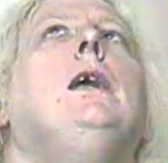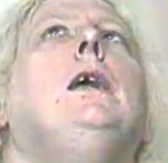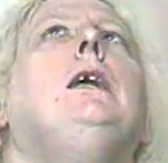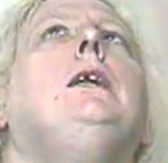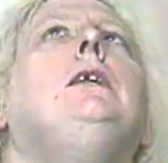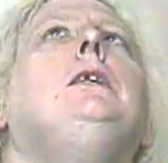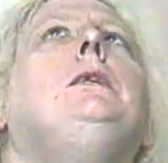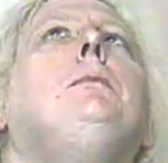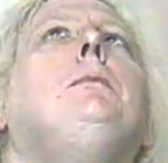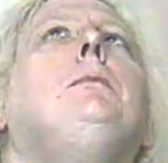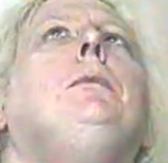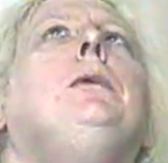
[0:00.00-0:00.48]

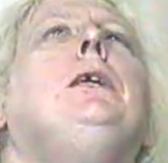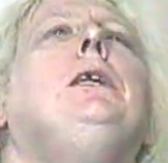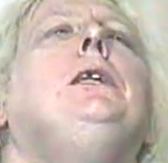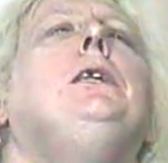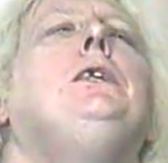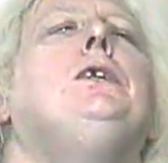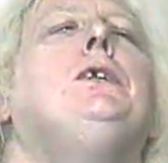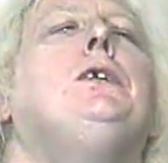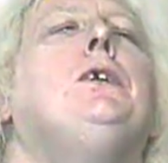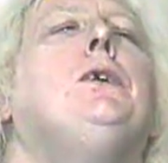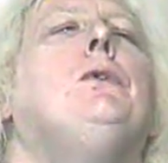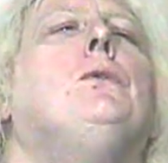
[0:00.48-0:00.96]
It's
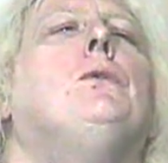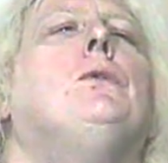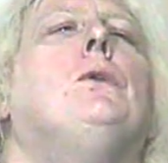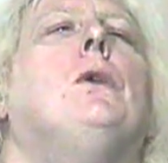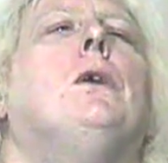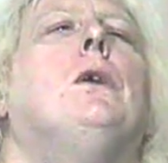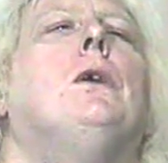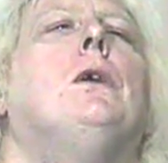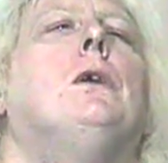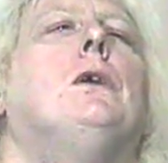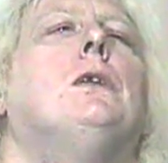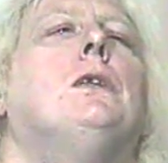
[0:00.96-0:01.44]
been so
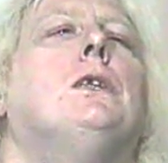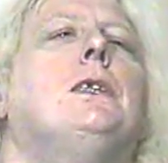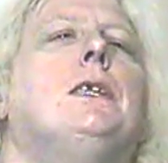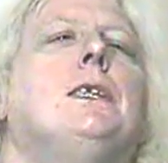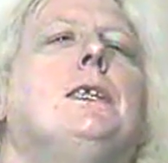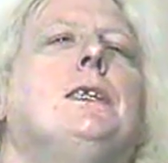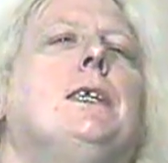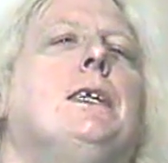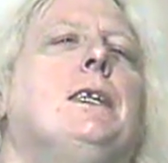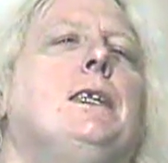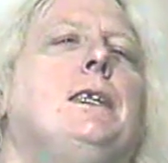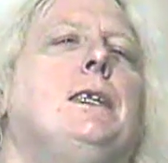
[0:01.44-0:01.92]
long
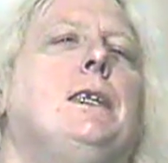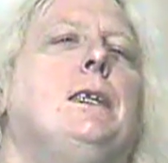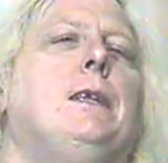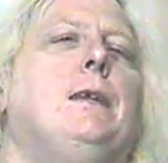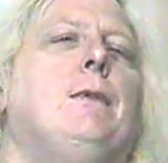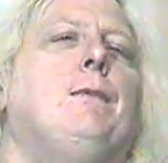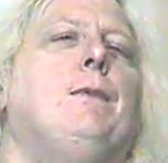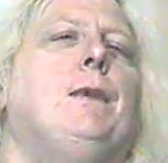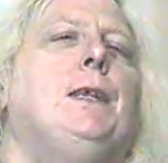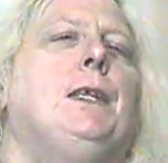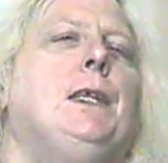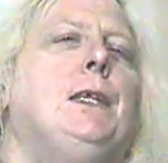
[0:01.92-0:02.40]
since I did
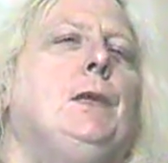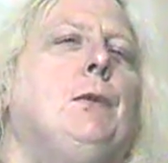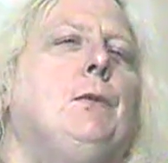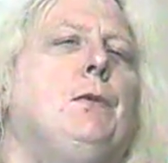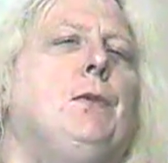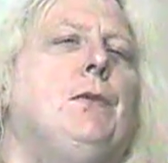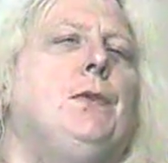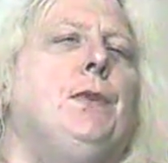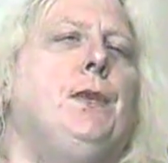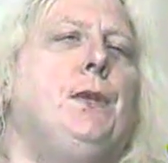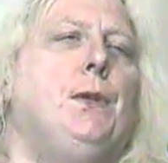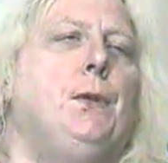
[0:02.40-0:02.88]
a video
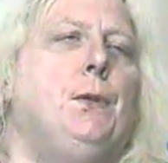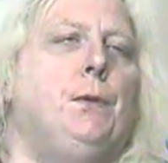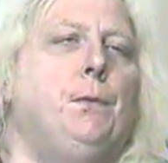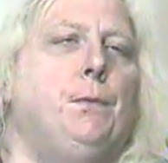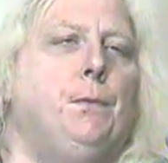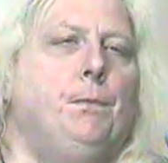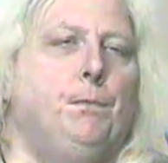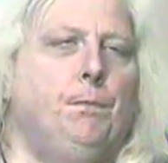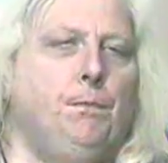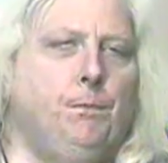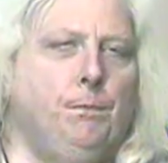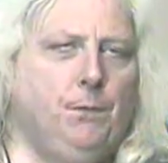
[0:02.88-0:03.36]
with you,
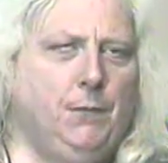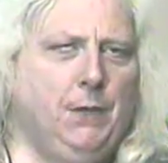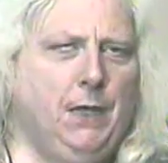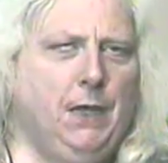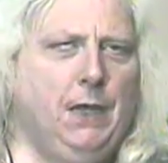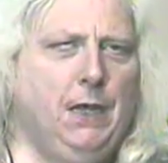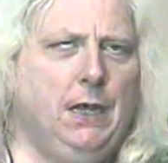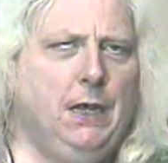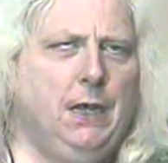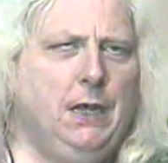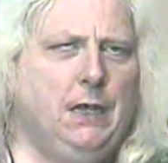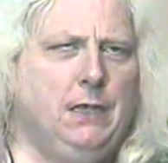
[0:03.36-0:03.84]

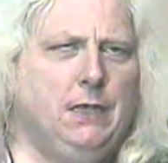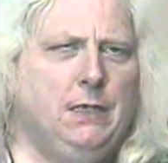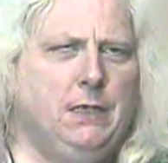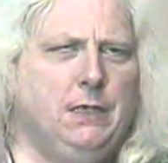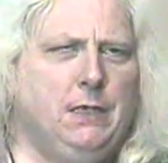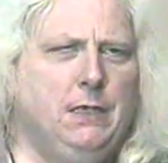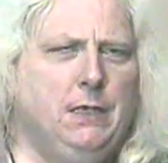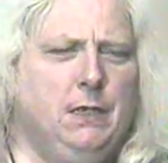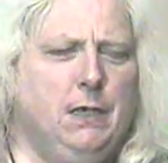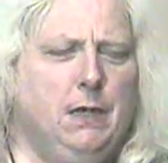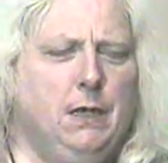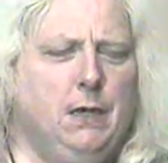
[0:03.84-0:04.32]

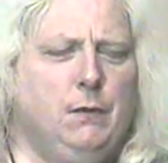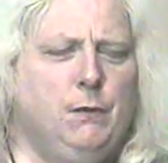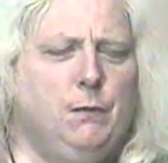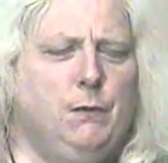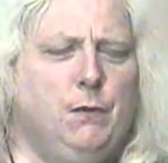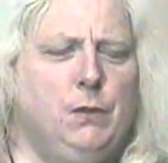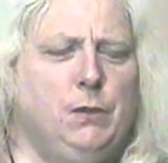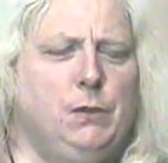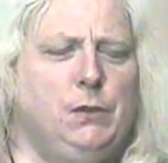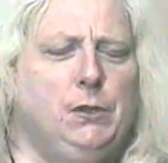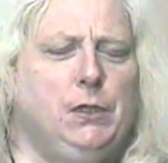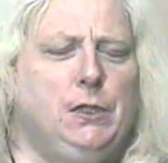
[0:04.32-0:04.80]
and
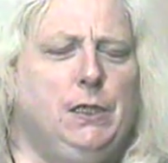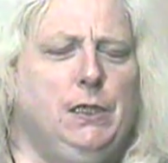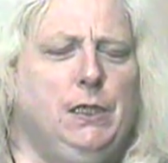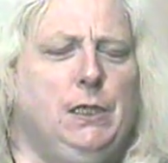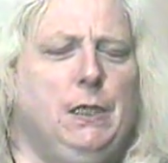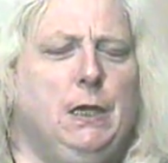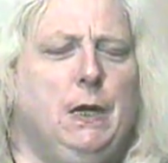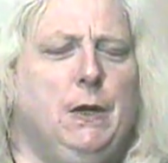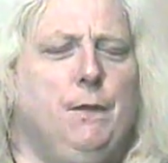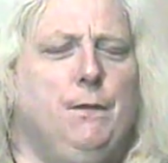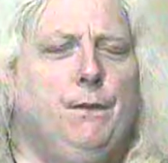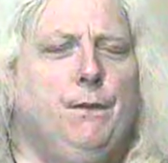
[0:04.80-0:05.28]
unfortunately
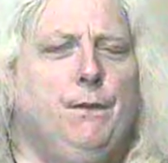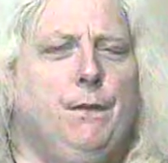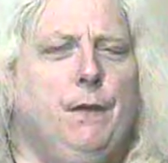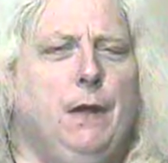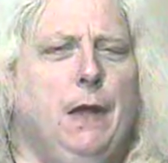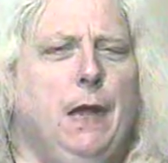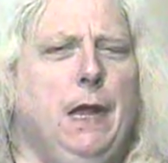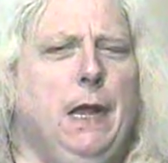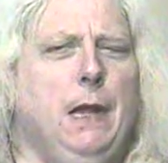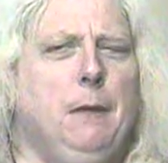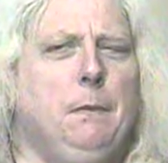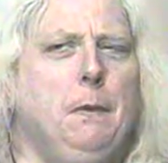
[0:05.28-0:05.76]
enough,
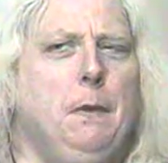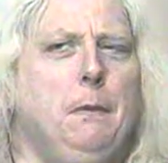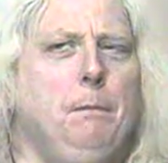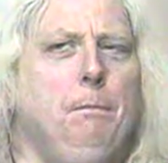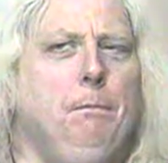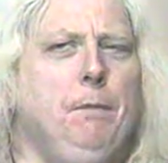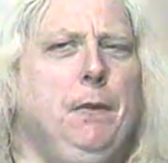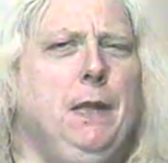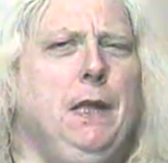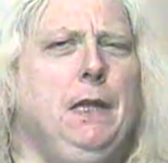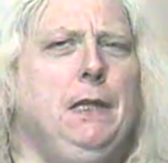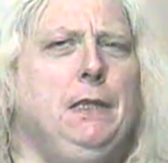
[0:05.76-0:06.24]
I am a
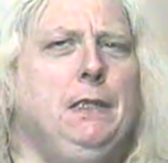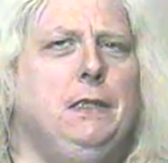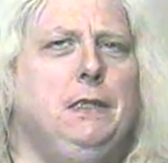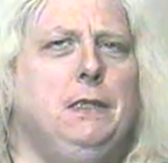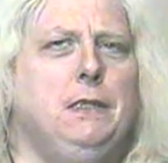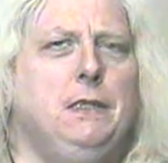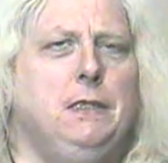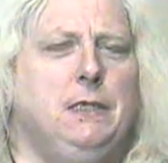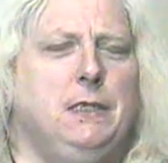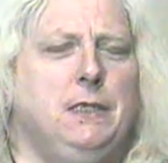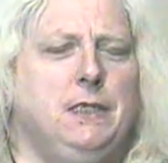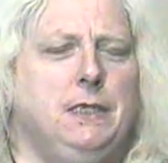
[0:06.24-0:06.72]

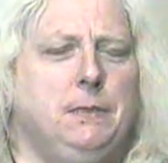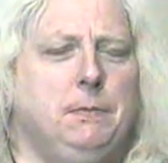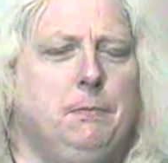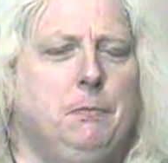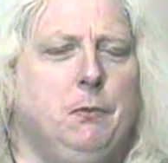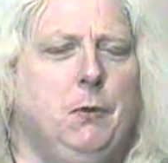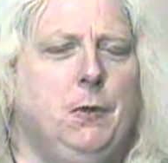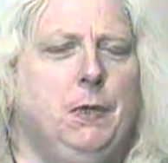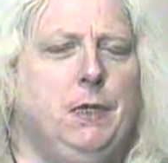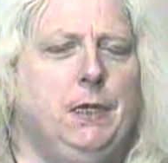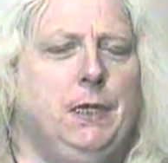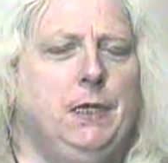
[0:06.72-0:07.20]
bit
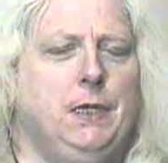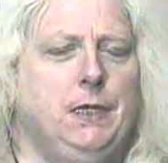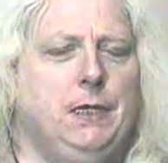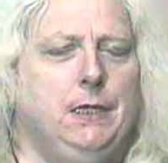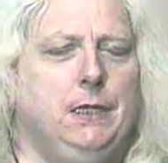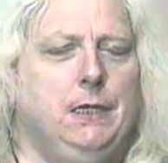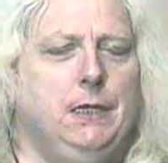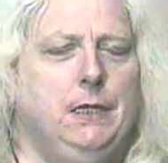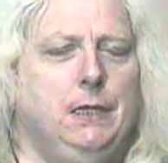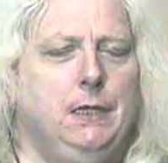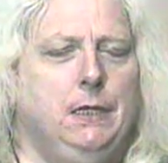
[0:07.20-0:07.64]
disappointed